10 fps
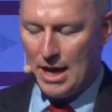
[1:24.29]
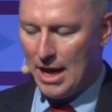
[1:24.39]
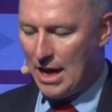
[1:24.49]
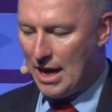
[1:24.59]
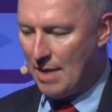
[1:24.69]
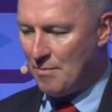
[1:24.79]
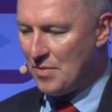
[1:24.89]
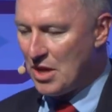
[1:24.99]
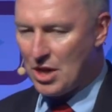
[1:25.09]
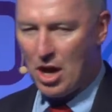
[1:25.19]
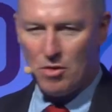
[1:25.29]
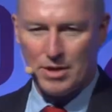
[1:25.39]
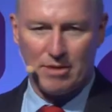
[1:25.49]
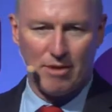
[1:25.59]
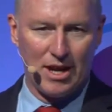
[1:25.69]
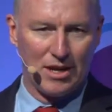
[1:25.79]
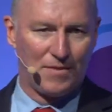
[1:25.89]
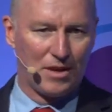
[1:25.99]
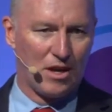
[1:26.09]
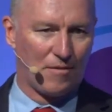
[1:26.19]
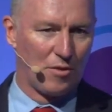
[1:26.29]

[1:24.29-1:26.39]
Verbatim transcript: The holy grail, if you like,